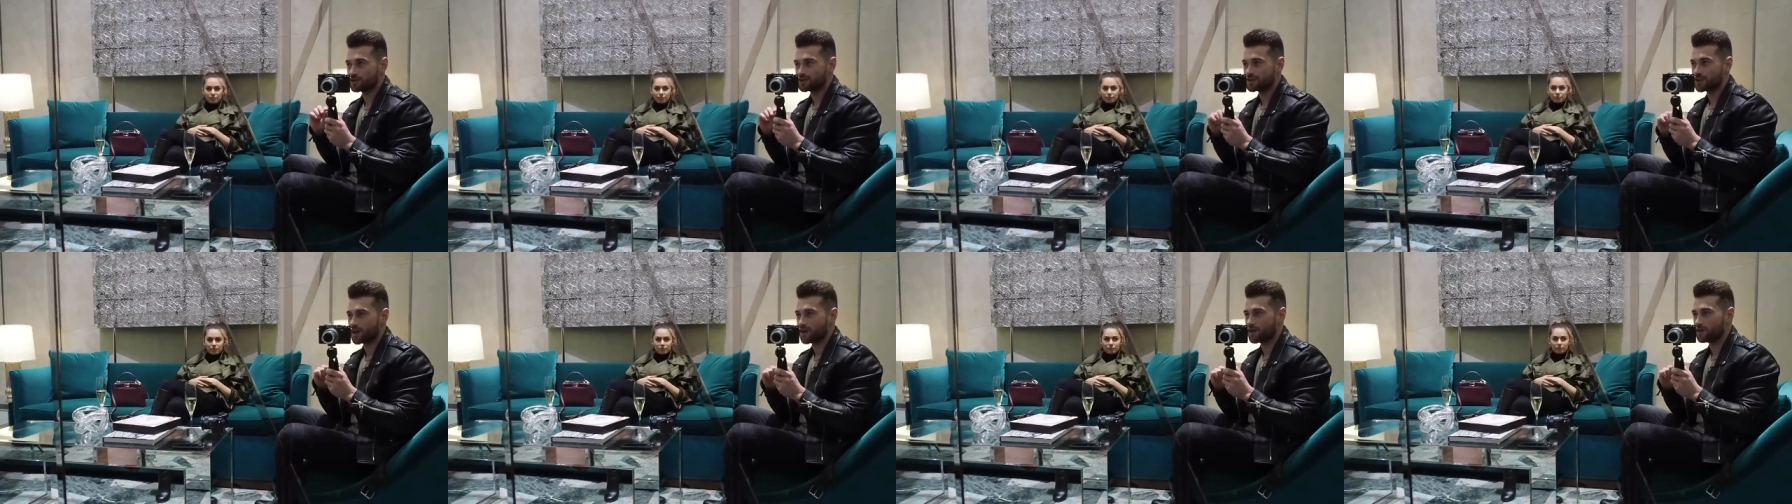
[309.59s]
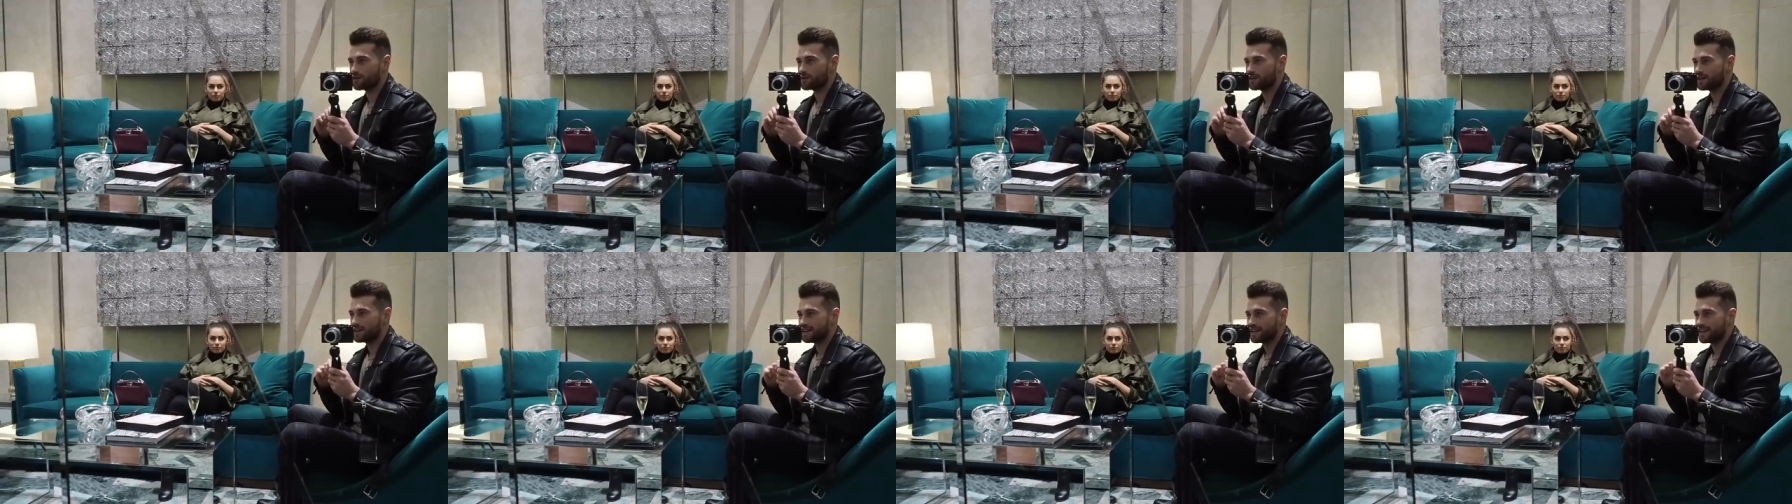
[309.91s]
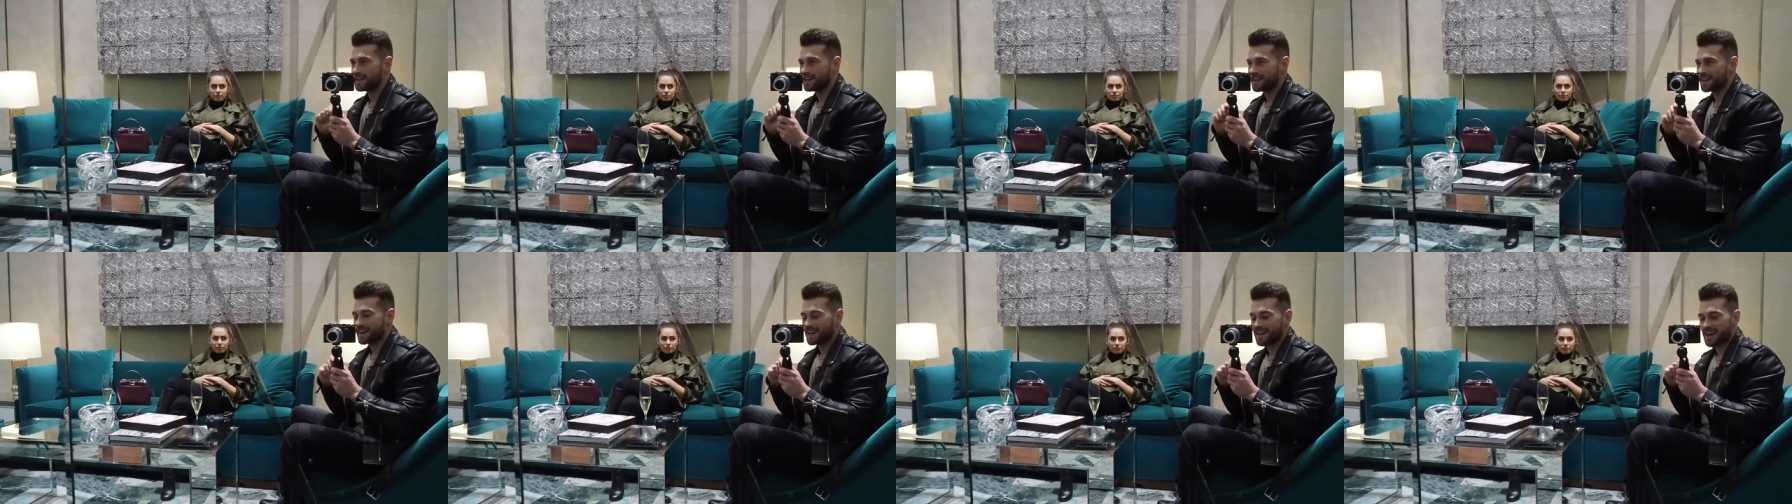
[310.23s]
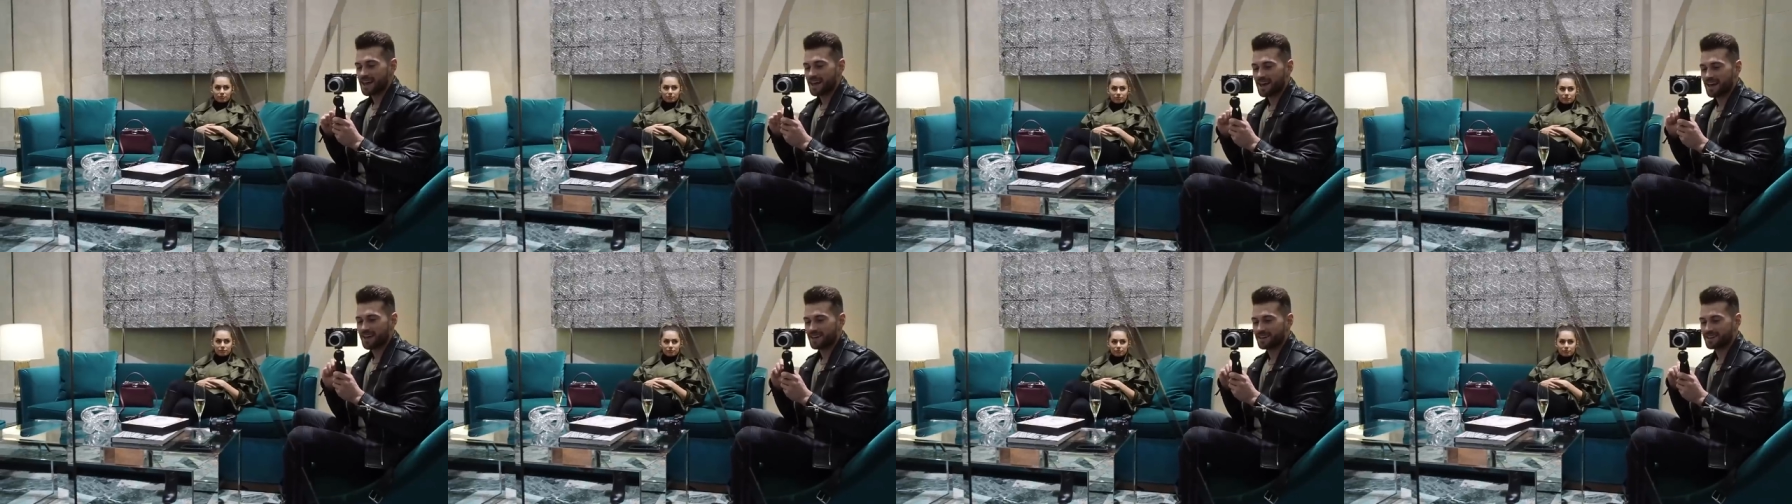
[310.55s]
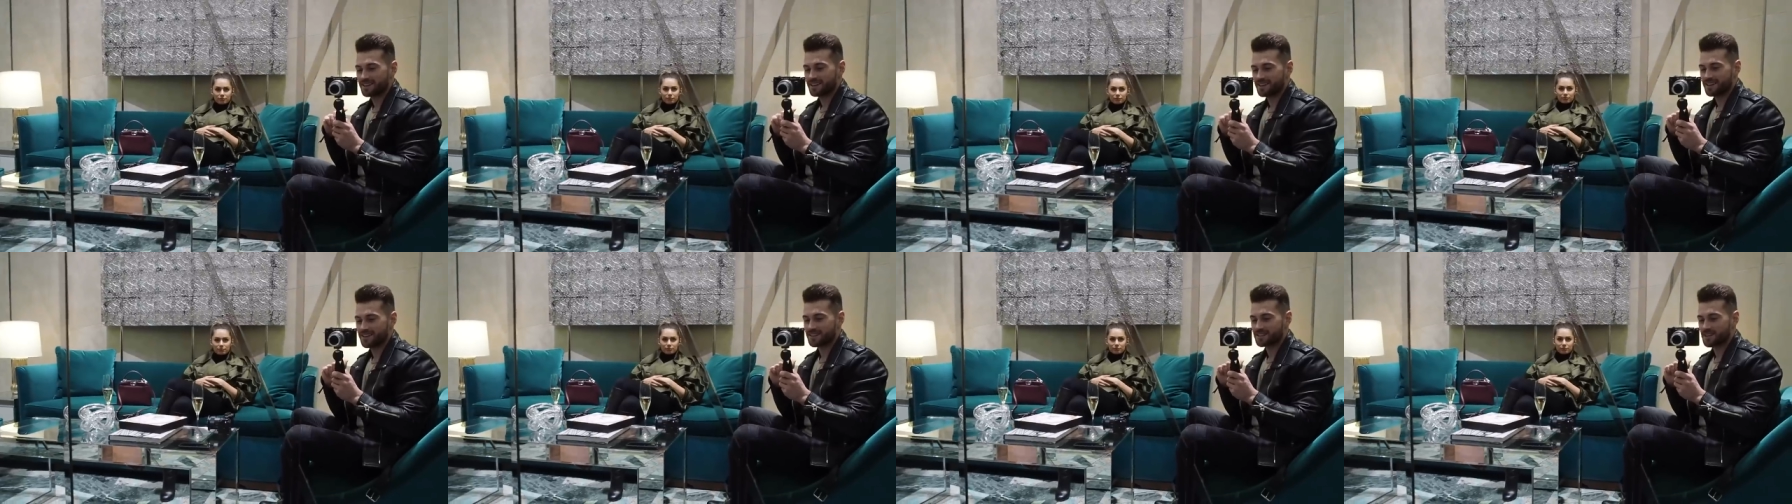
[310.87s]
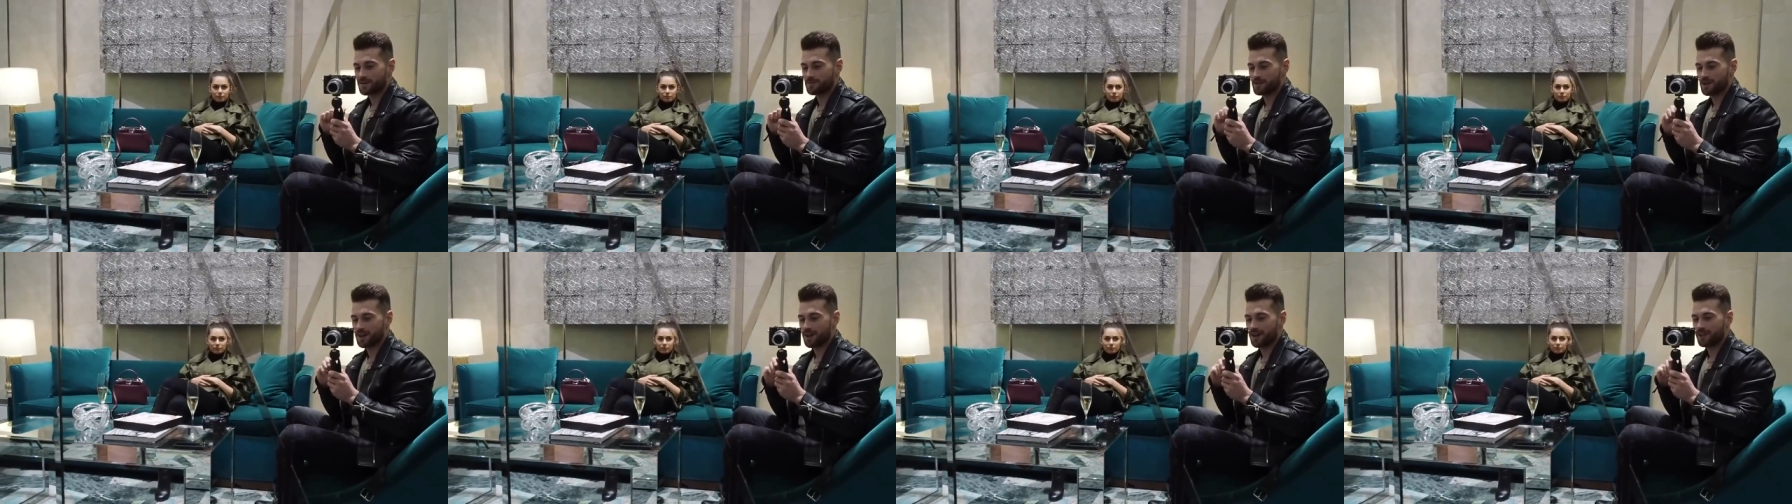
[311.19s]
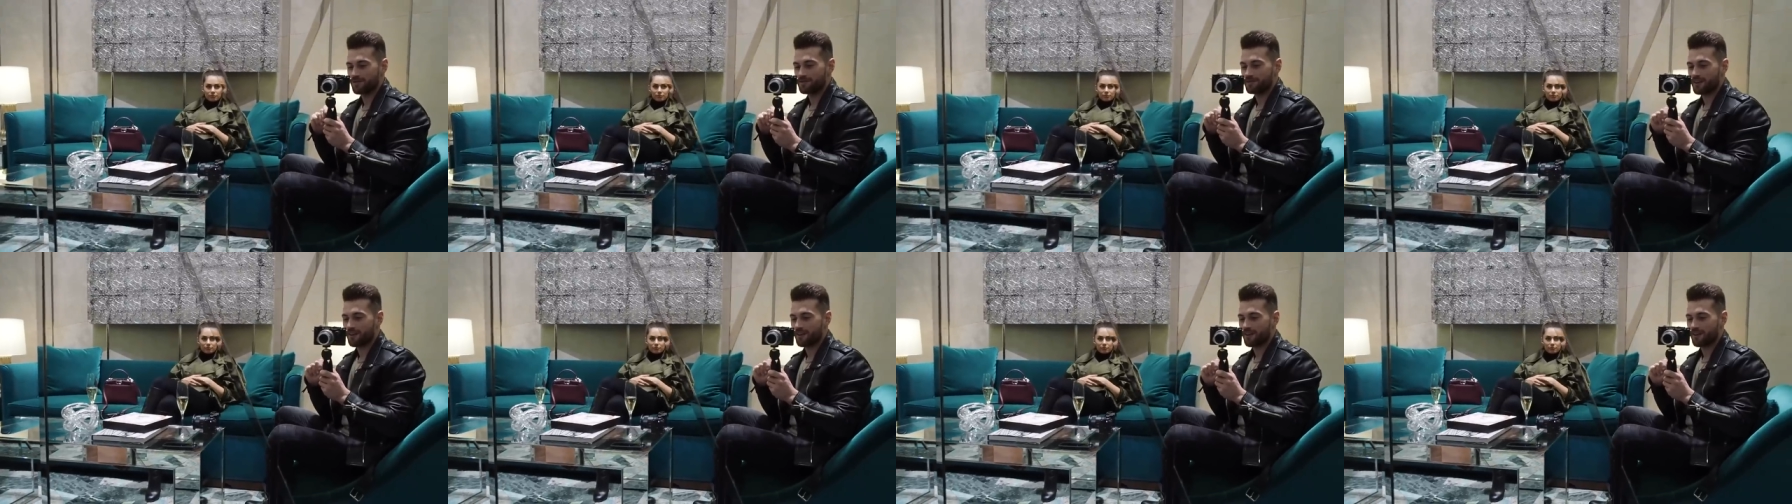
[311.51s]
So yeah, it's going to be a